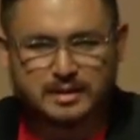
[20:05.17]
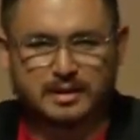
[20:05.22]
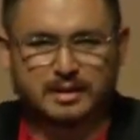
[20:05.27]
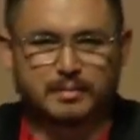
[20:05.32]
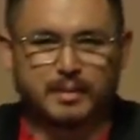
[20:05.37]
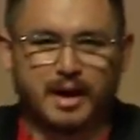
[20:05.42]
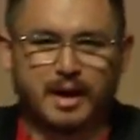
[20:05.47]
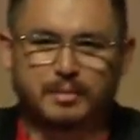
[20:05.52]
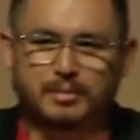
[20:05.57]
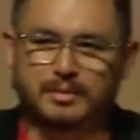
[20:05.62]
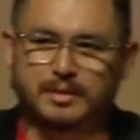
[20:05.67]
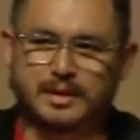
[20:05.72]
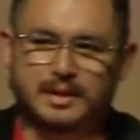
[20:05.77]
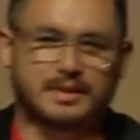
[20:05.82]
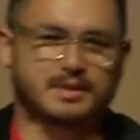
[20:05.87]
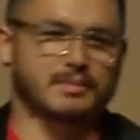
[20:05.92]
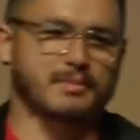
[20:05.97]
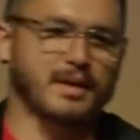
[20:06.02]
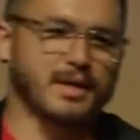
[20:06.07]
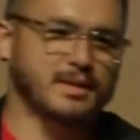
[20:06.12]
The Bible
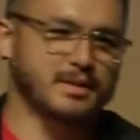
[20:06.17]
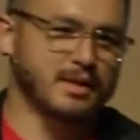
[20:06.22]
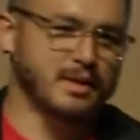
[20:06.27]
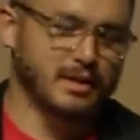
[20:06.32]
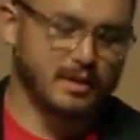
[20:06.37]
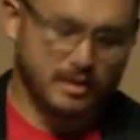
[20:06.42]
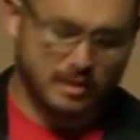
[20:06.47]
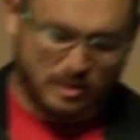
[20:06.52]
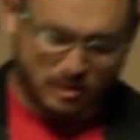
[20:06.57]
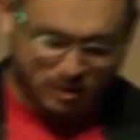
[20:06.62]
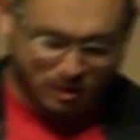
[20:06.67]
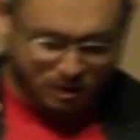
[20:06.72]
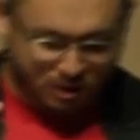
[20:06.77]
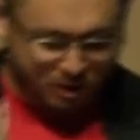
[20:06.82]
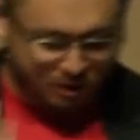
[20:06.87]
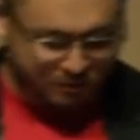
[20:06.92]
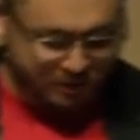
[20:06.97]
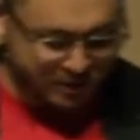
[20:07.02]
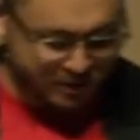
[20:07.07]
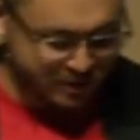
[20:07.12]
is amazing in it,
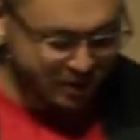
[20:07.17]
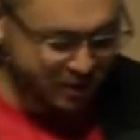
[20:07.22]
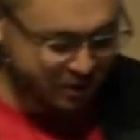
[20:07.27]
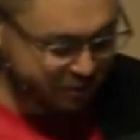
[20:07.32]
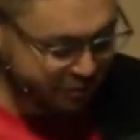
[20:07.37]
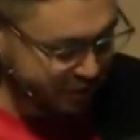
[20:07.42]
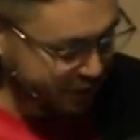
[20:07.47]
all of itself.